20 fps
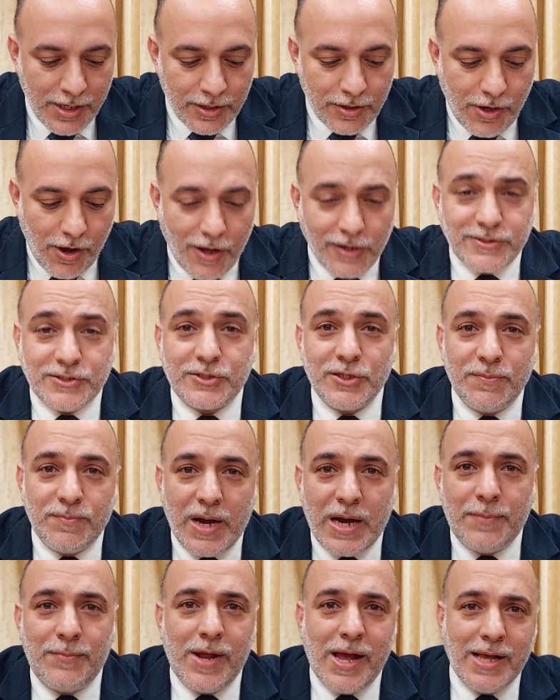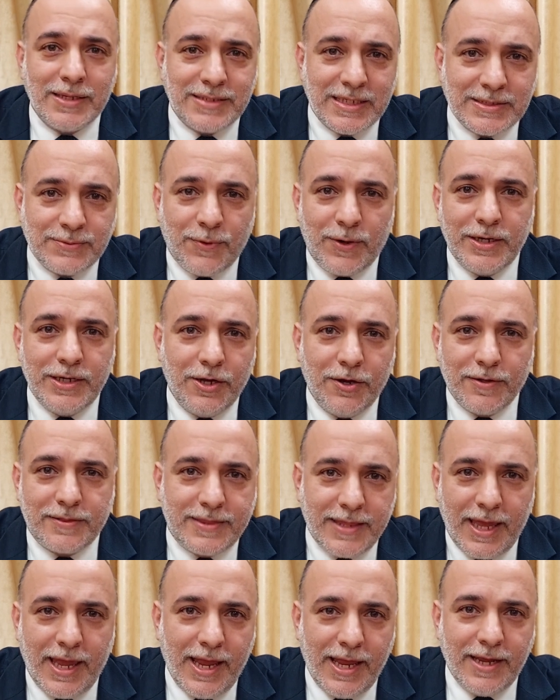Goes to Mamre and says, what do you
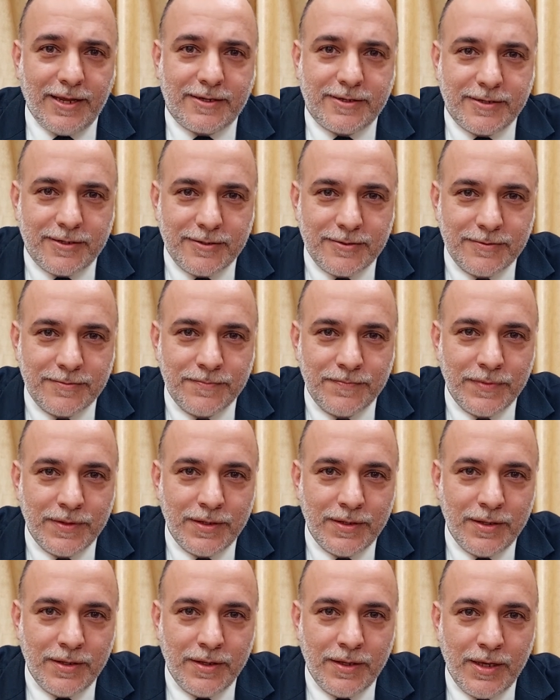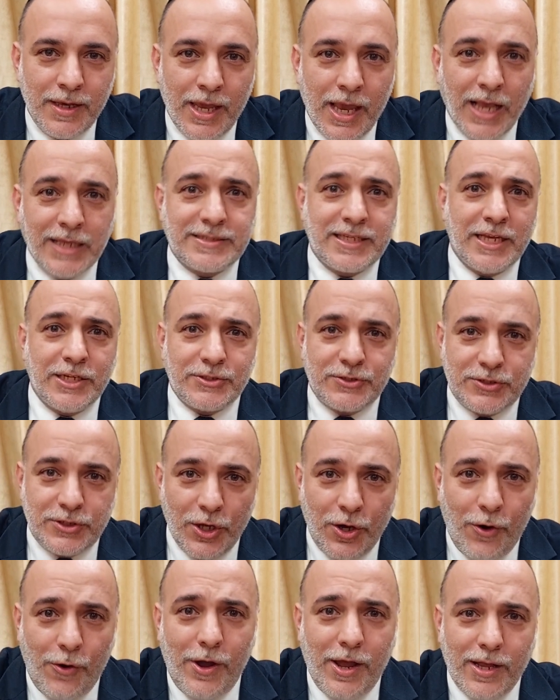think? He says,
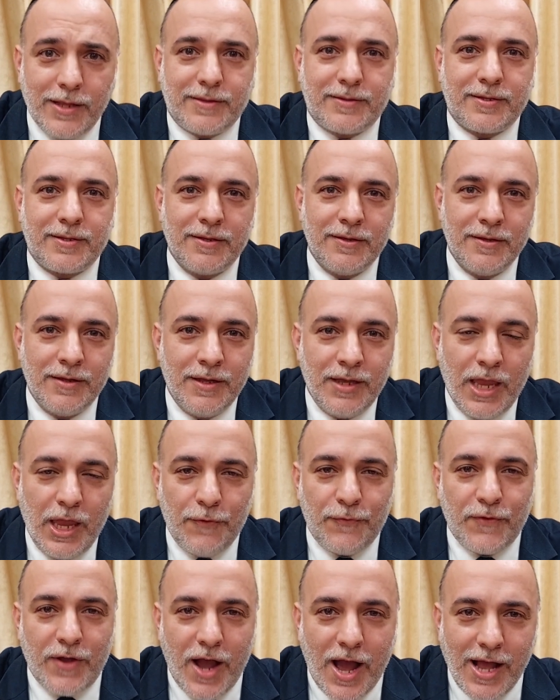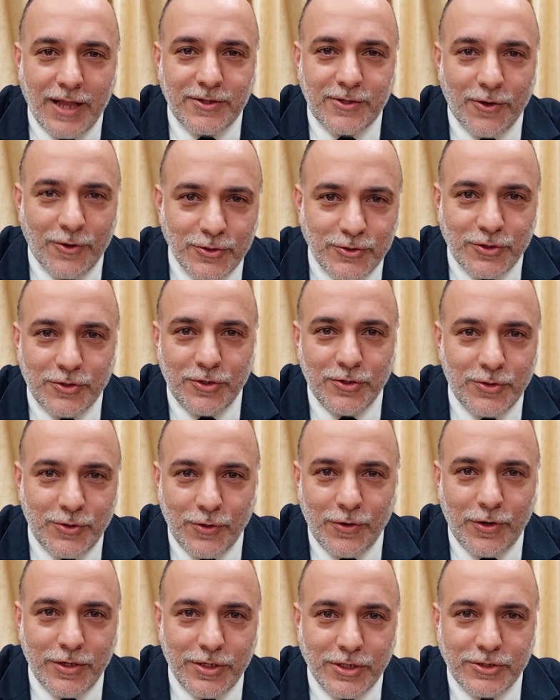do it. If God told you to
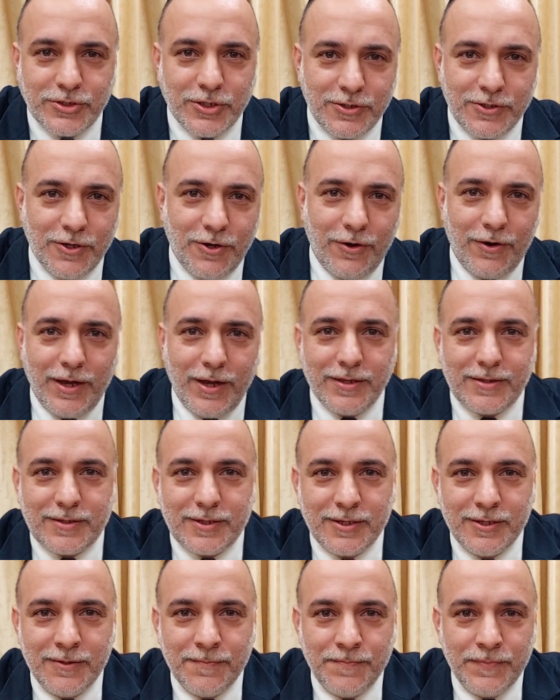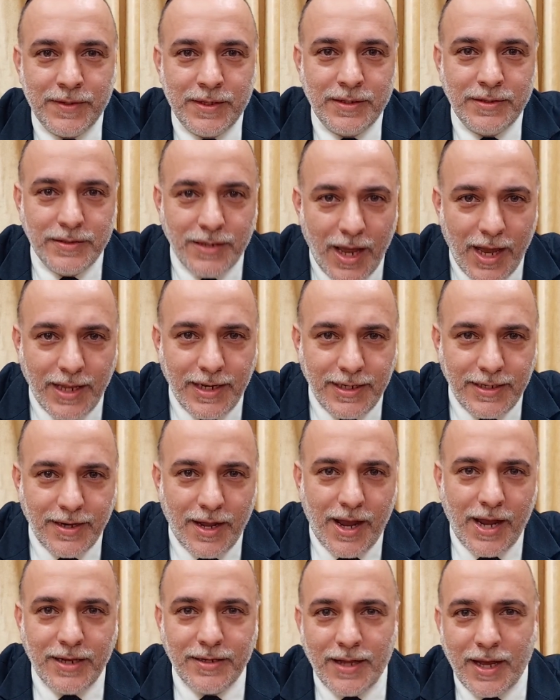do it, you should do it.
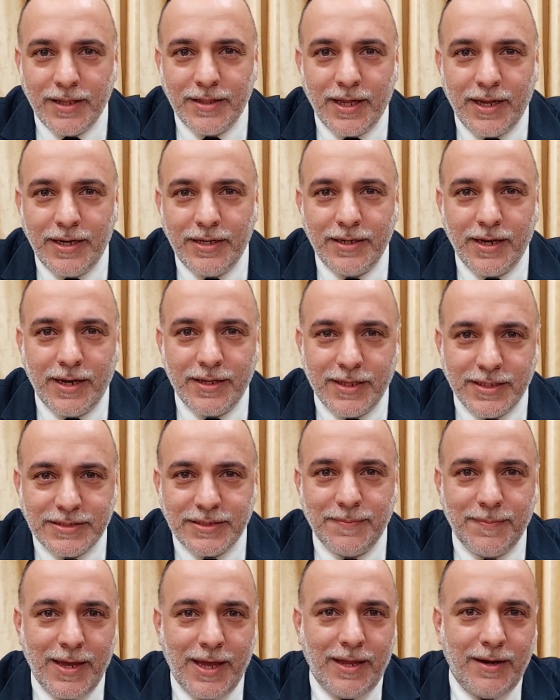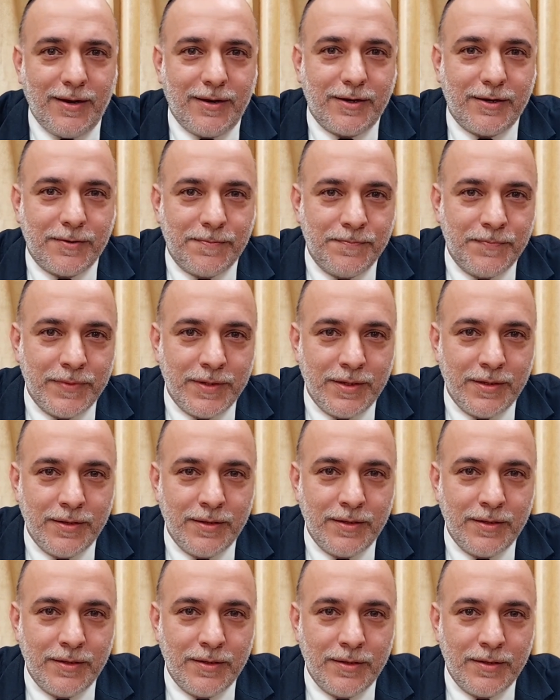99, not 99, doesn't matter.
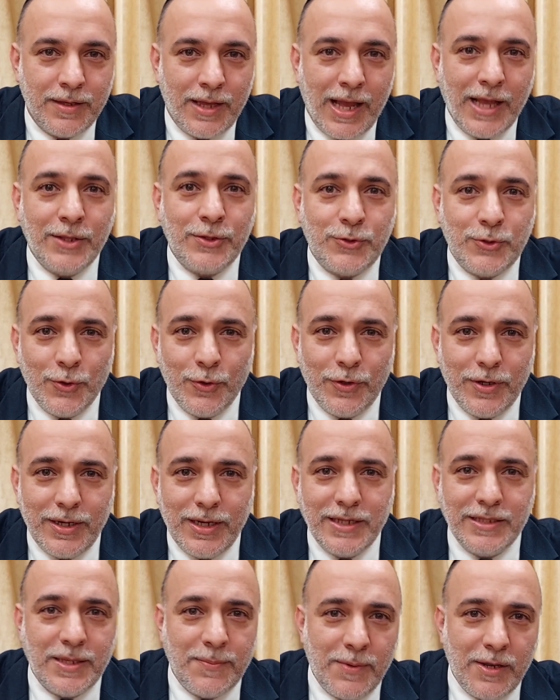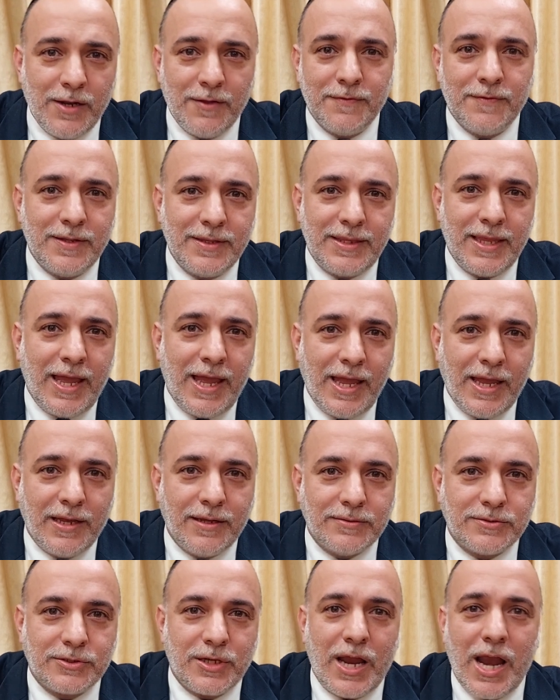And do it in the middle of the
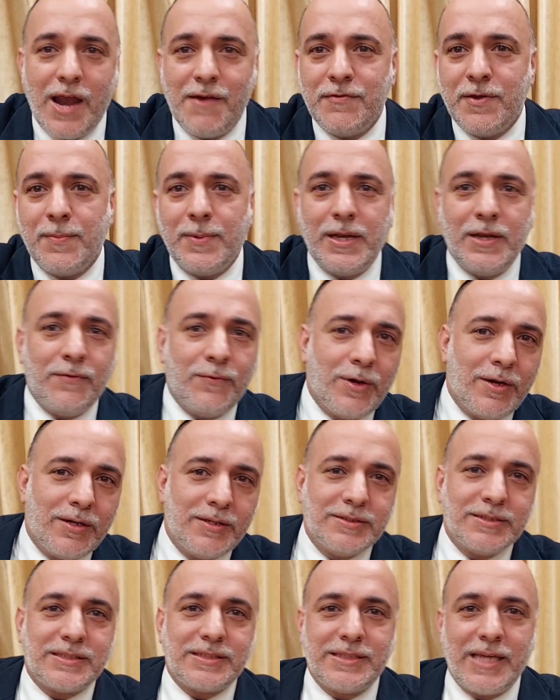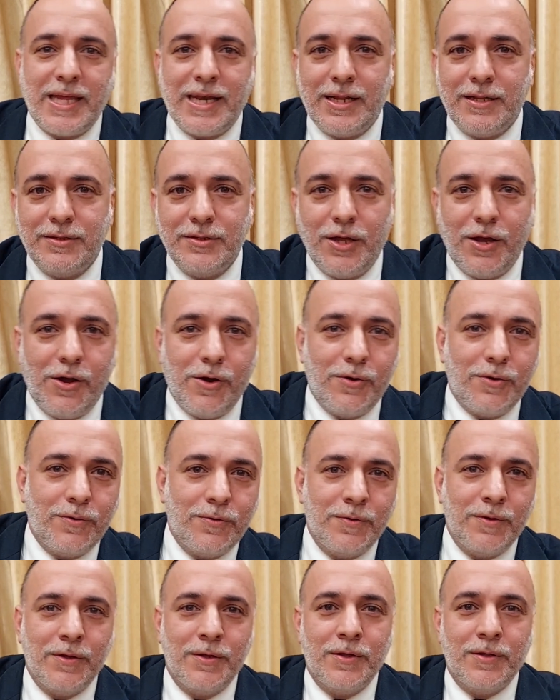day. So everybody will understand and
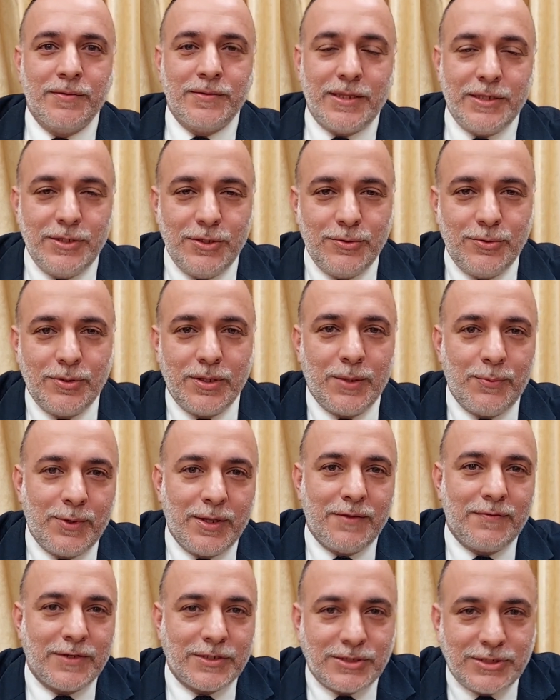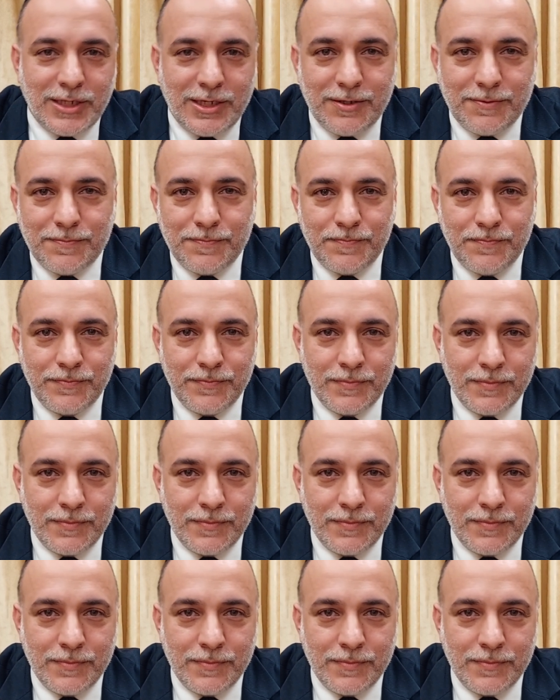know that you do the will of Hashem.